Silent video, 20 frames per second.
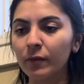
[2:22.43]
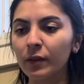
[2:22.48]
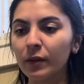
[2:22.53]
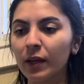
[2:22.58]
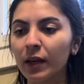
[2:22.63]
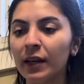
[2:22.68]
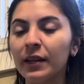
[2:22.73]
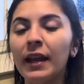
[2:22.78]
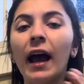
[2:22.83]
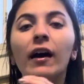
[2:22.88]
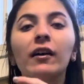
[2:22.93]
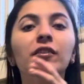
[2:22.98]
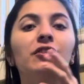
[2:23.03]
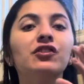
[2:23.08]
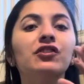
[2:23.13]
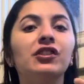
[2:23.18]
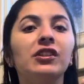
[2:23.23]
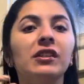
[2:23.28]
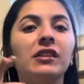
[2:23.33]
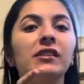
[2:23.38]

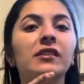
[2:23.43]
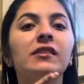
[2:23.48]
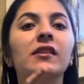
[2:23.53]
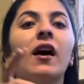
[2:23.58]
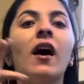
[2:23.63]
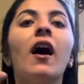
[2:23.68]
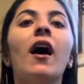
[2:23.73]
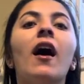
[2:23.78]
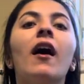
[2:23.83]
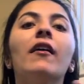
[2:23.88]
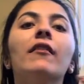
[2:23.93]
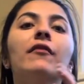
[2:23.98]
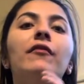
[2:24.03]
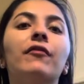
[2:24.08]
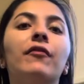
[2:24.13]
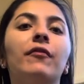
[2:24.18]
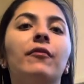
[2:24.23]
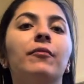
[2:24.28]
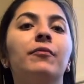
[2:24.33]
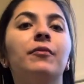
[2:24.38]
analogies of
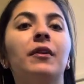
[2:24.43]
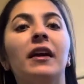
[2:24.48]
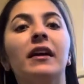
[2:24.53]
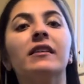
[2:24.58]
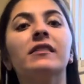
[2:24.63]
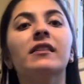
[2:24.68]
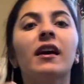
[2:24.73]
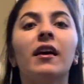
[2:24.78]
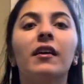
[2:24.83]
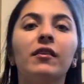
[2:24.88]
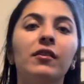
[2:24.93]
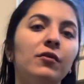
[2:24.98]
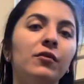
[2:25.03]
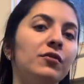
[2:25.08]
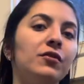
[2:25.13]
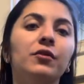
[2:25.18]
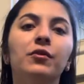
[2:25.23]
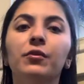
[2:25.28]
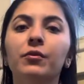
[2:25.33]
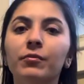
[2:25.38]
things that you
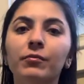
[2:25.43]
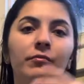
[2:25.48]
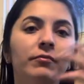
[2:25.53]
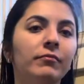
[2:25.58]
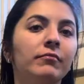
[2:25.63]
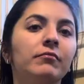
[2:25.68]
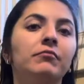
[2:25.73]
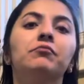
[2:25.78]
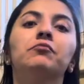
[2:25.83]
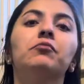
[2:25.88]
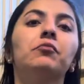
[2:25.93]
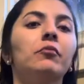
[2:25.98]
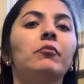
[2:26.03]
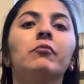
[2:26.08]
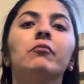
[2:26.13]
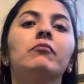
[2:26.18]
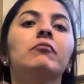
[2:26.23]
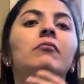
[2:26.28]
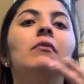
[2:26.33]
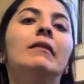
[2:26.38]
do
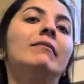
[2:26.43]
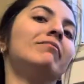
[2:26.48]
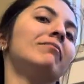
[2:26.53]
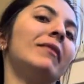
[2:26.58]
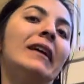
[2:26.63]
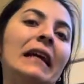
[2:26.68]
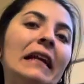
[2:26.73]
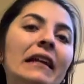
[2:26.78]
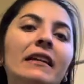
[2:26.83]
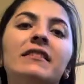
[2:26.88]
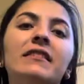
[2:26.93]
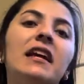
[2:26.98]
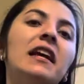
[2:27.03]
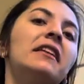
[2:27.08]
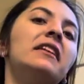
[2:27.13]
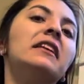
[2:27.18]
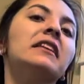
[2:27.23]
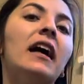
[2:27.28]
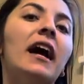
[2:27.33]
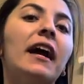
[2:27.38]
like in a
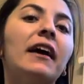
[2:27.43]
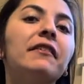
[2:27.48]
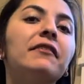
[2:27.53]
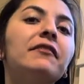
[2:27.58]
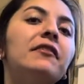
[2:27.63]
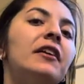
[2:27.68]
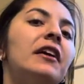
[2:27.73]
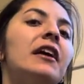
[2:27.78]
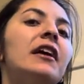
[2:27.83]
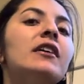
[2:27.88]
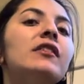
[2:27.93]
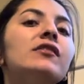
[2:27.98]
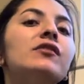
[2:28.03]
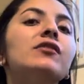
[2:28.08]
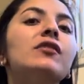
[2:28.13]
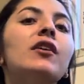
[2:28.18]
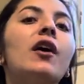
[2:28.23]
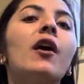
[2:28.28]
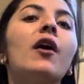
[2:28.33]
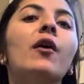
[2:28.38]
daily life.
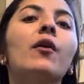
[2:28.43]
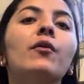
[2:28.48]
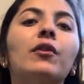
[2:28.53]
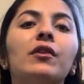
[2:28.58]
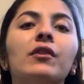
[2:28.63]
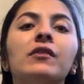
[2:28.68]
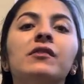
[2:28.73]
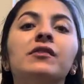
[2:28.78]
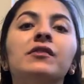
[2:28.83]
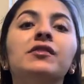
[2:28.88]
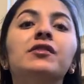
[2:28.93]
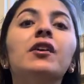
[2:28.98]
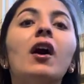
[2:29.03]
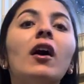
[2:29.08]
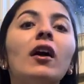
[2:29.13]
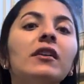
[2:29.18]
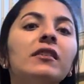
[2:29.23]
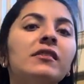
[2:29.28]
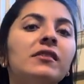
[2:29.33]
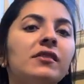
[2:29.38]
So there's
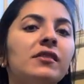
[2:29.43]
darts,